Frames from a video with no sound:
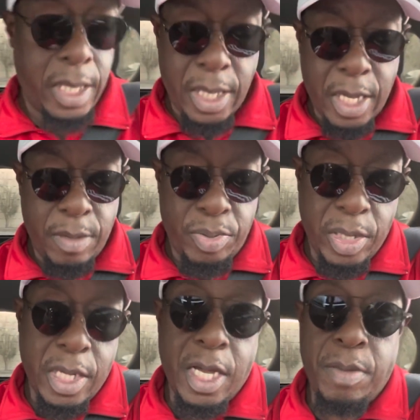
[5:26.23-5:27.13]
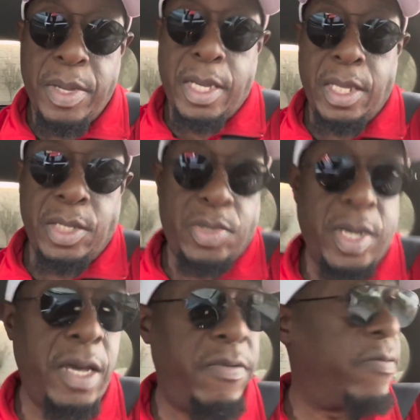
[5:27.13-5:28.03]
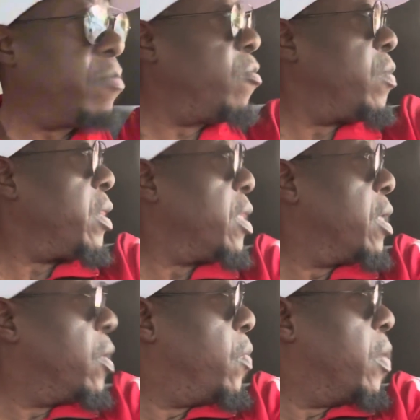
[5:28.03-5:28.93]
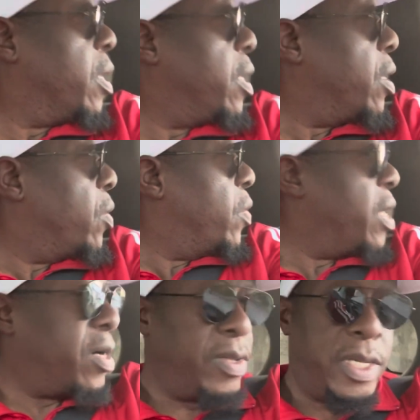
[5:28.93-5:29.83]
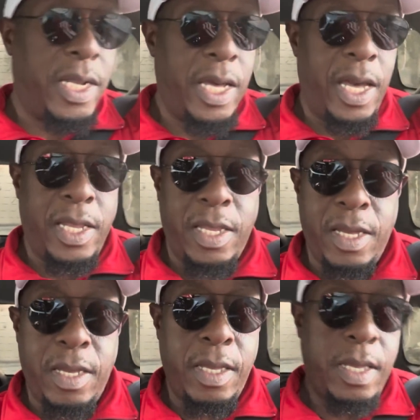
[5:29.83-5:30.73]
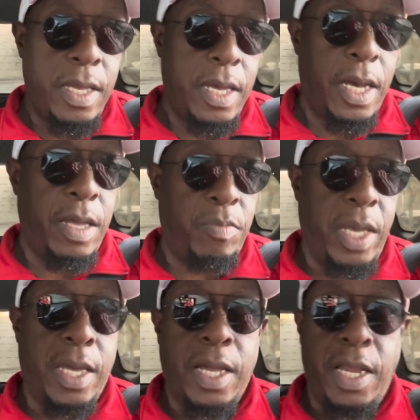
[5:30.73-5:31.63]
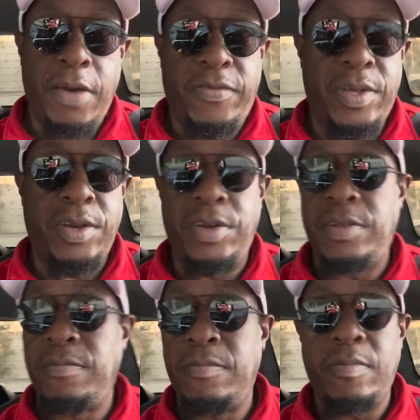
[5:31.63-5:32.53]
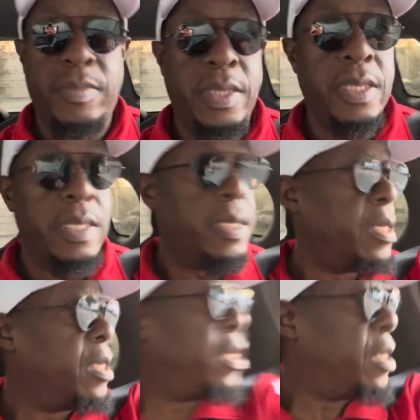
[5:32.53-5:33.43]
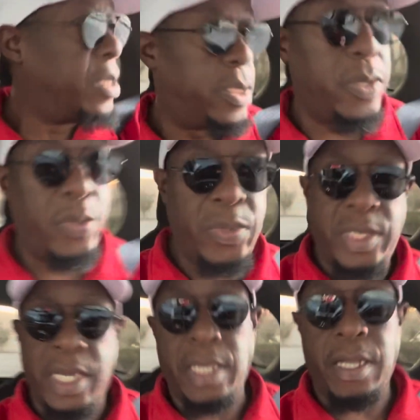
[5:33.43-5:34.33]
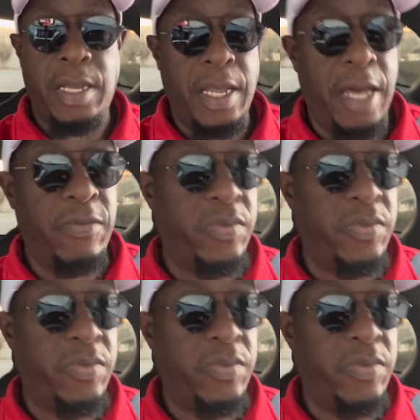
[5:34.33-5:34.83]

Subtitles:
I'll put the car back in drive. You're gonna go down to the end and make a left turn. So you signal left.